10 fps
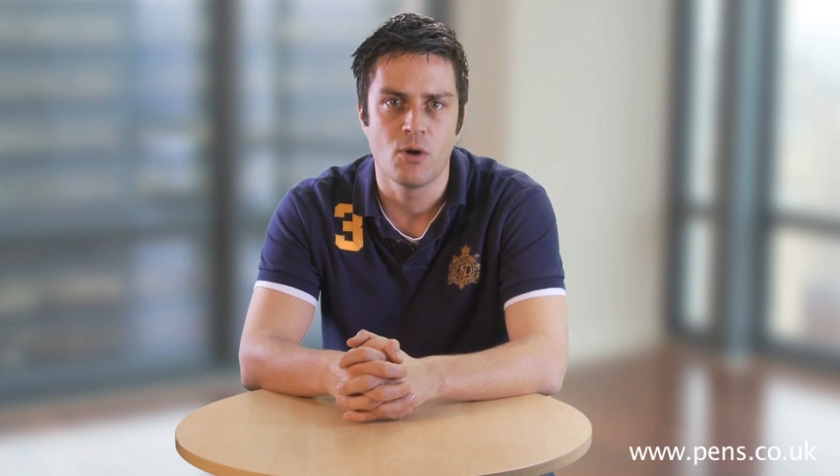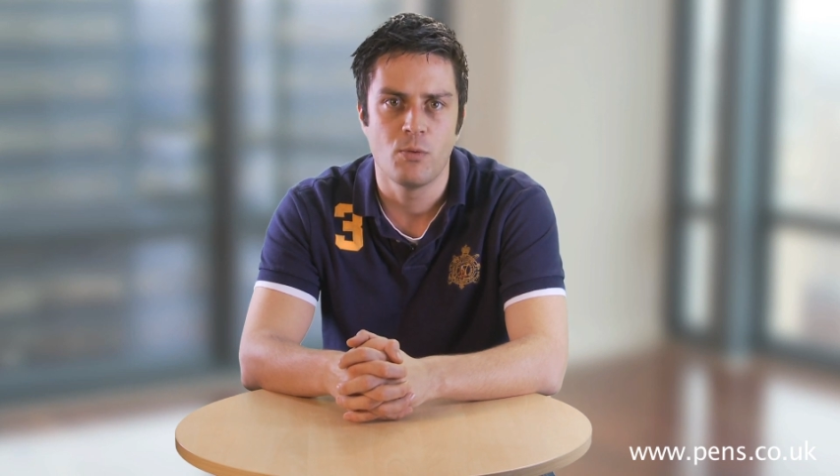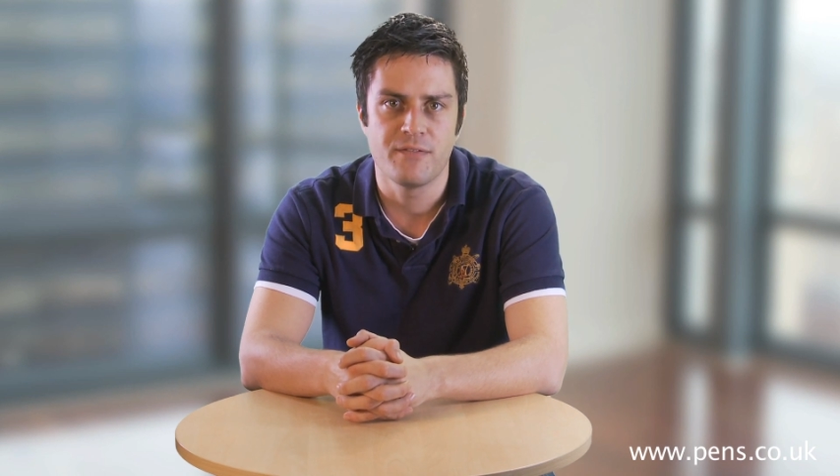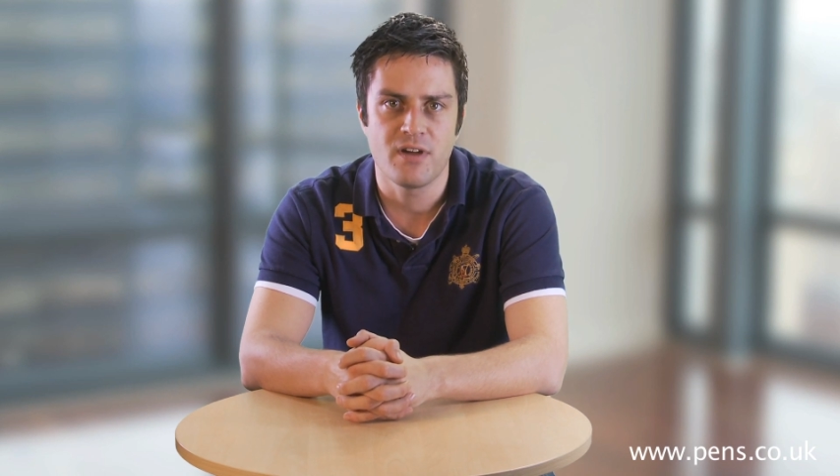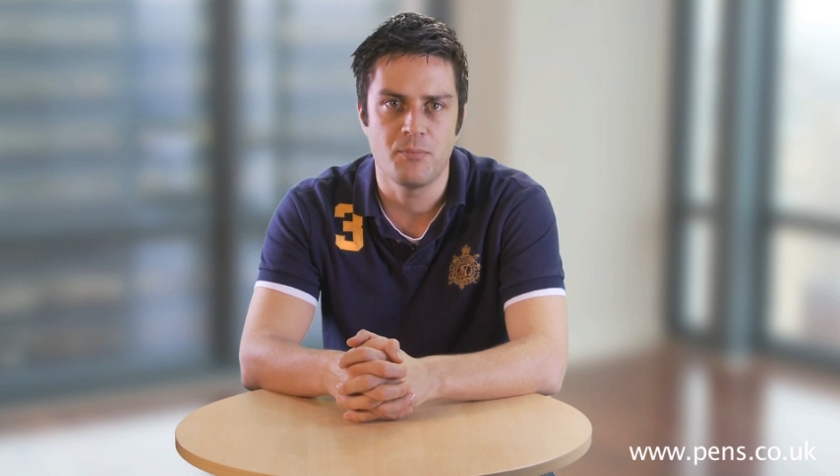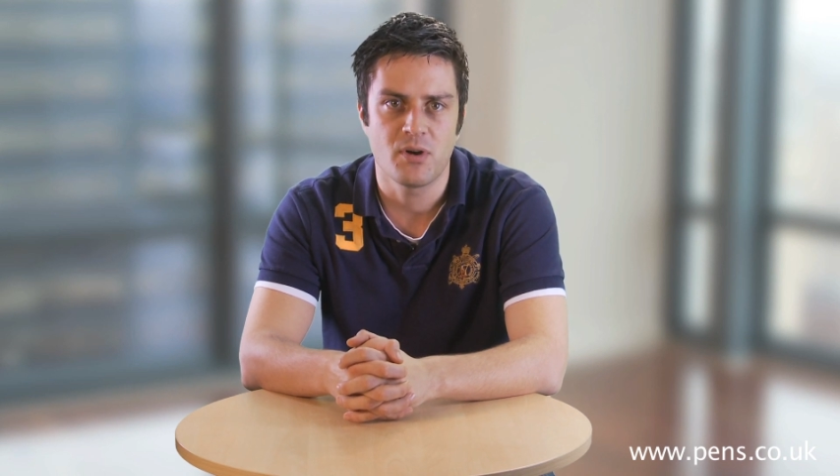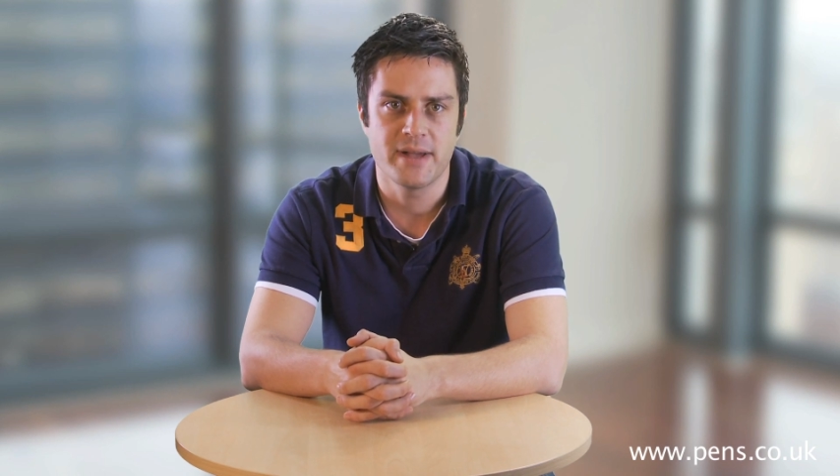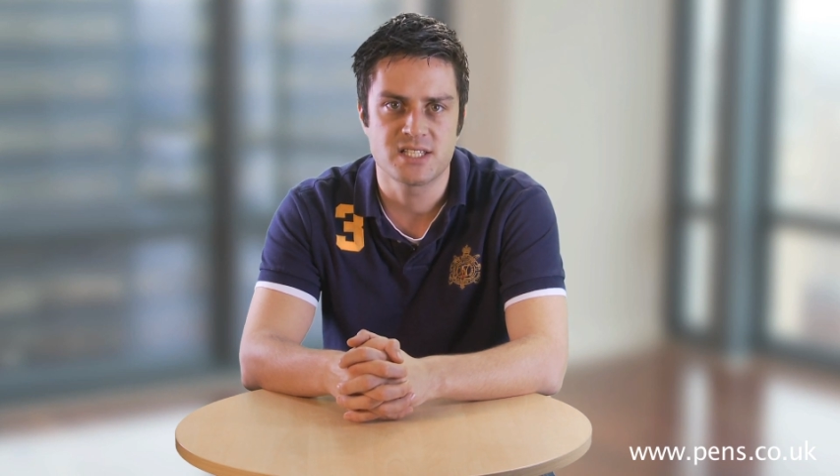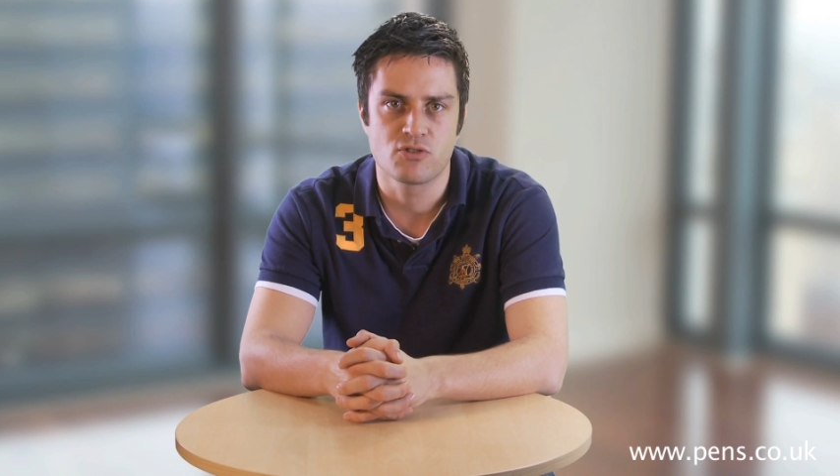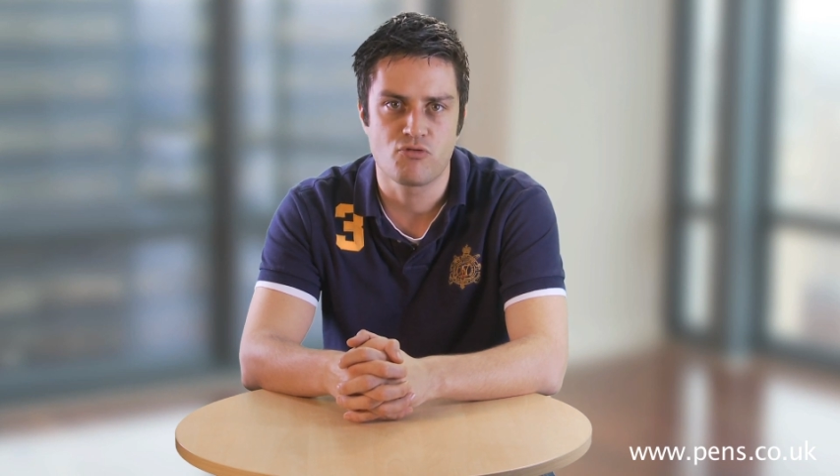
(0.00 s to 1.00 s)
we have
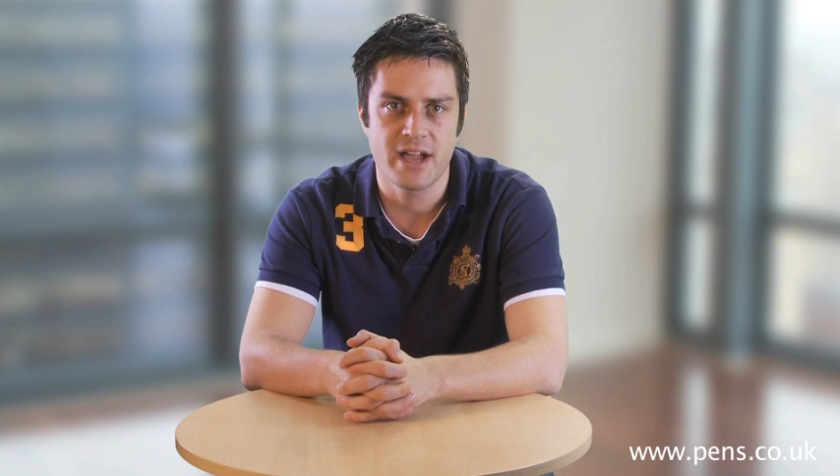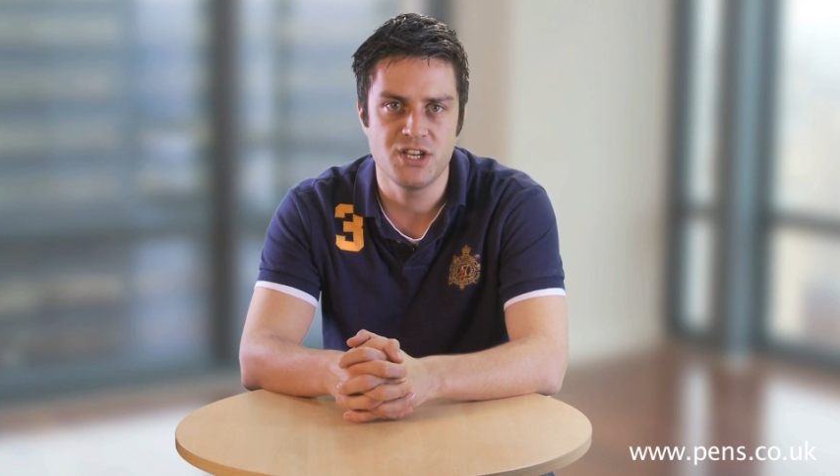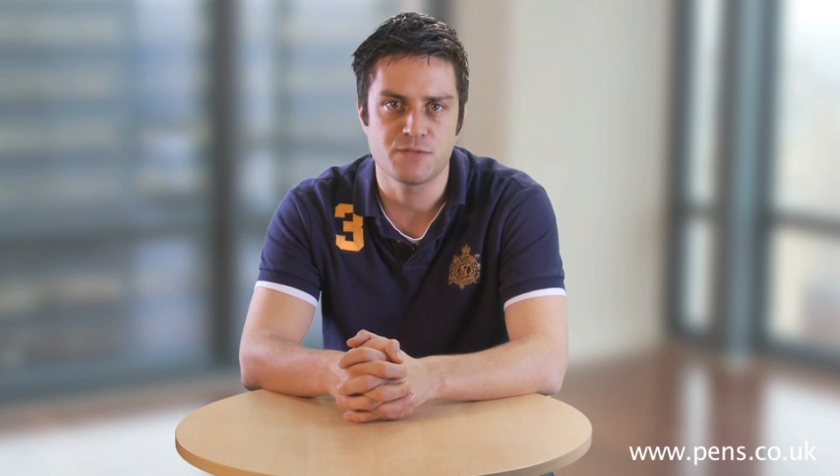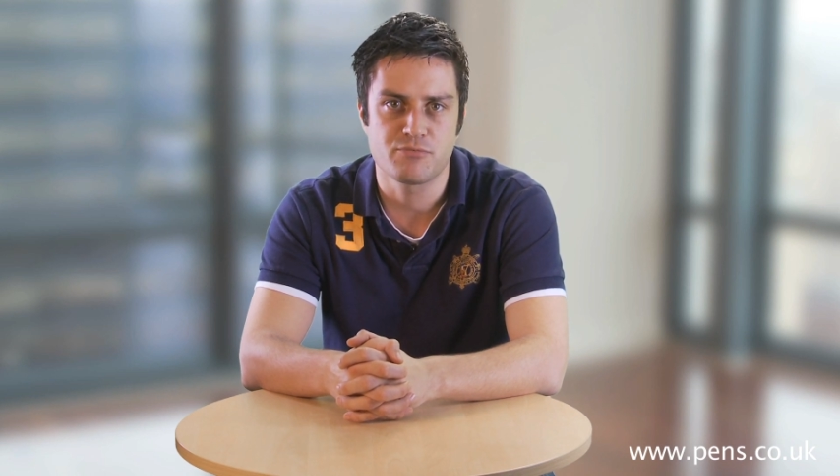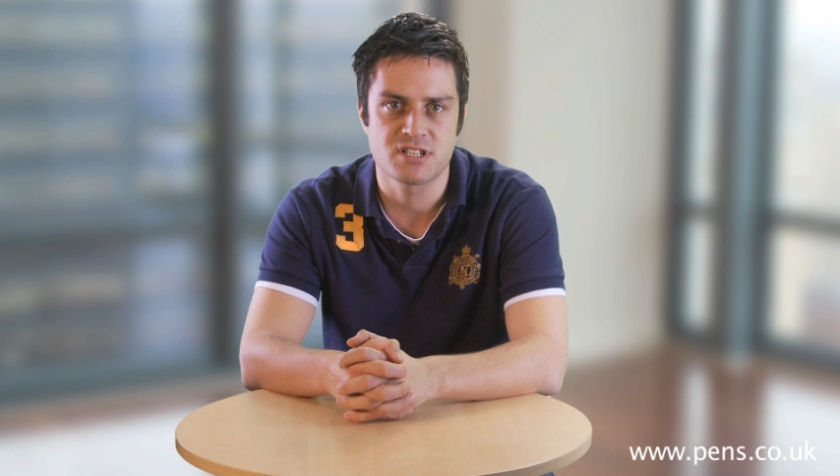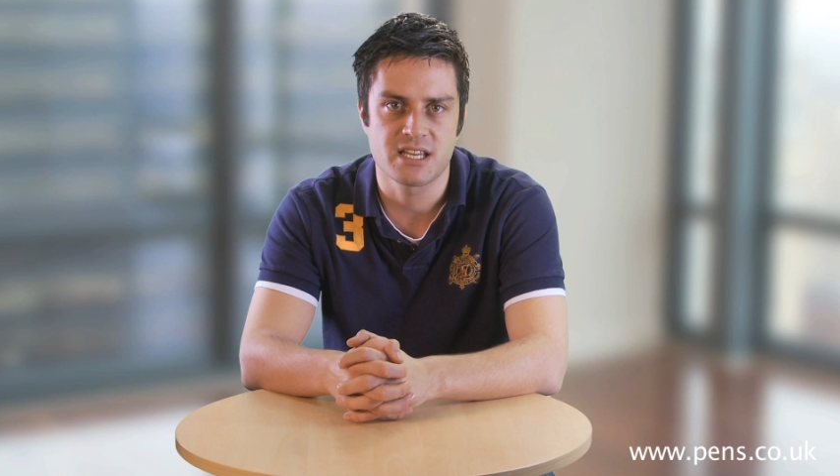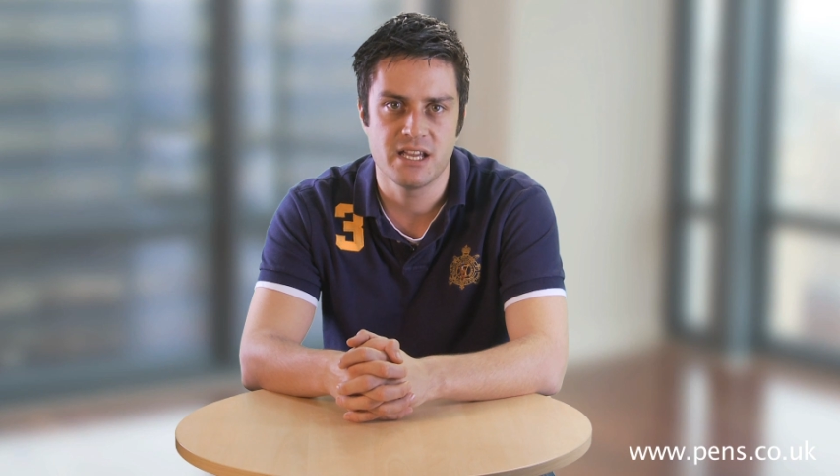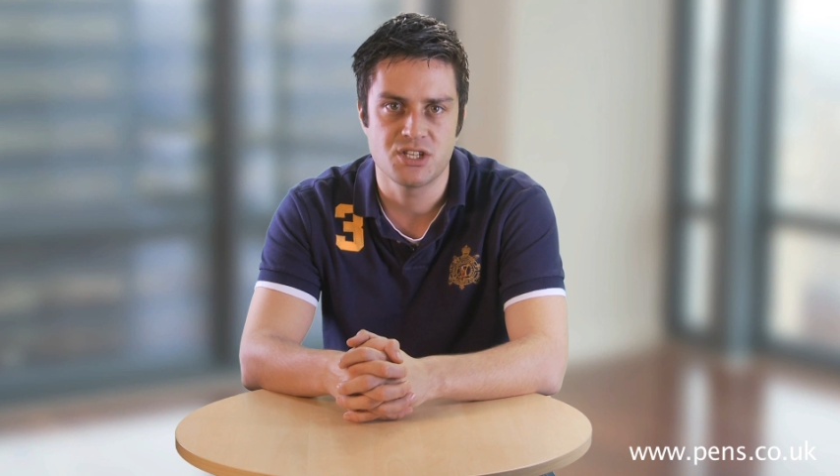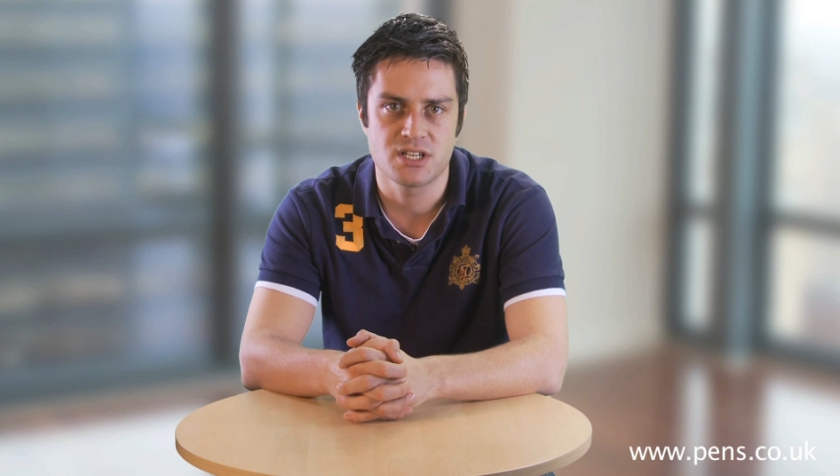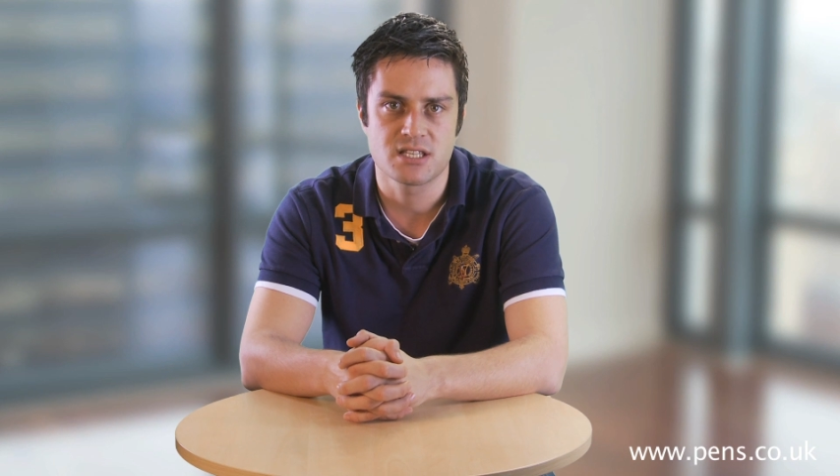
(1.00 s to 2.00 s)
implemented a range of procedures